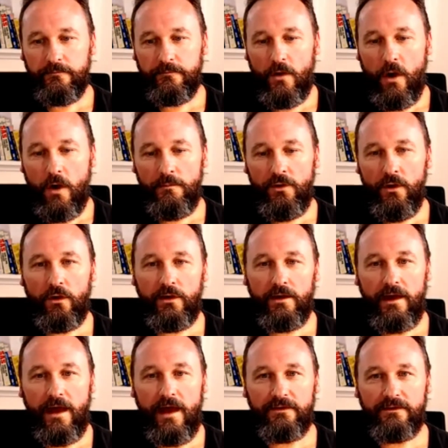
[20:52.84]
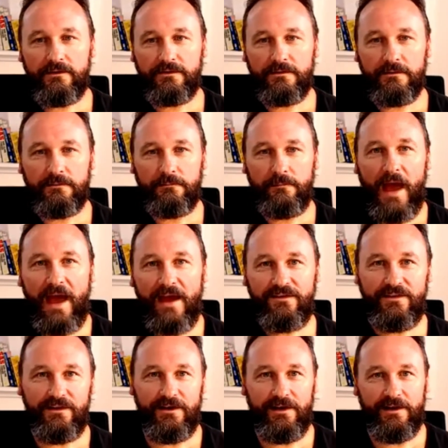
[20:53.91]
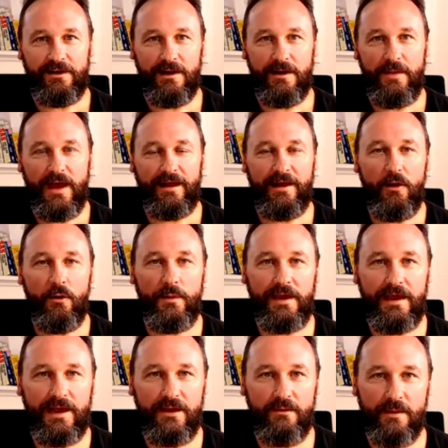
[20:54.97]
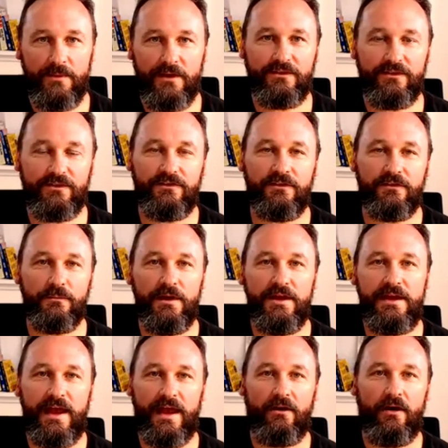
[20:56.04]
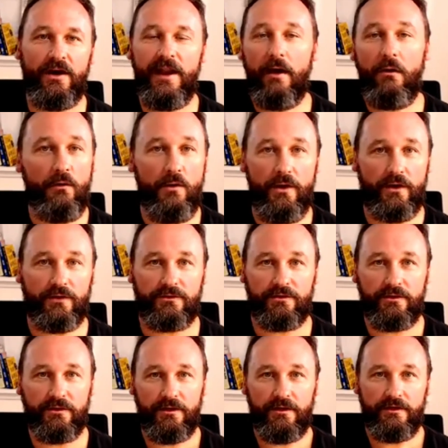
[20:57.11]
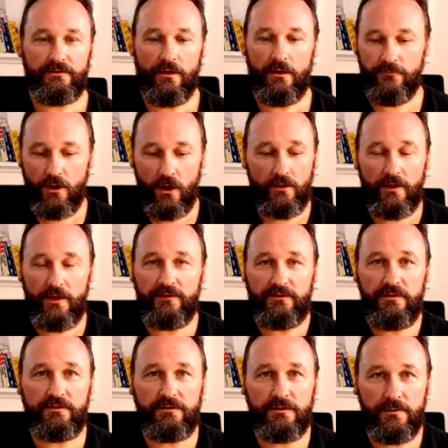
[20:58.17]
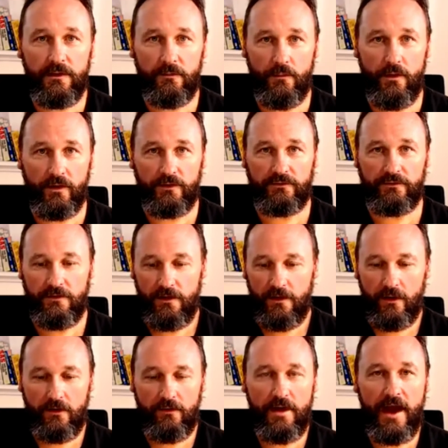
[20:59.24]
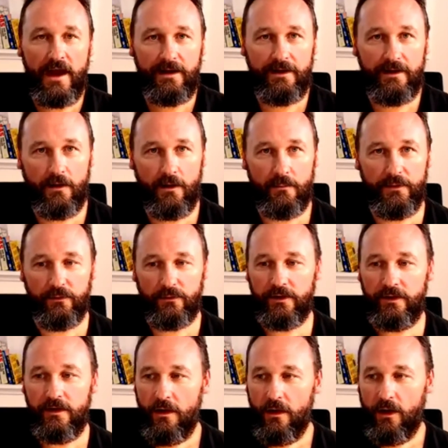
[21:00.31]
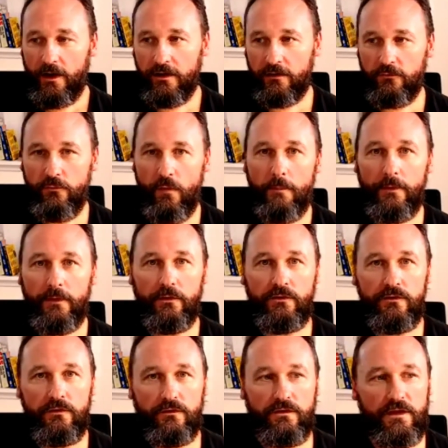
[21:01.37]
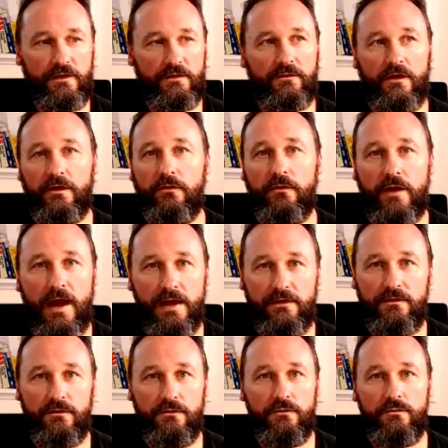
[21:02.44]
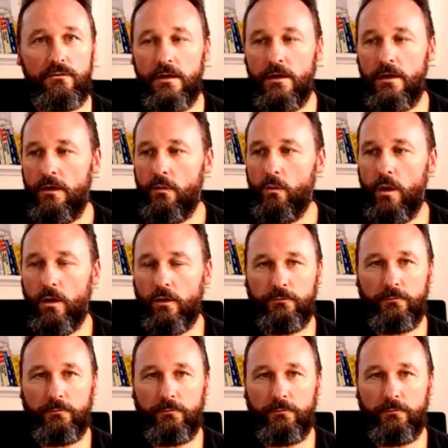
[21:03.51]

not as passionate about helping anyone because it's just me now. I know it works. So I've got a system that works. I created it. I built it. I can drop it on new things. I can create new wealth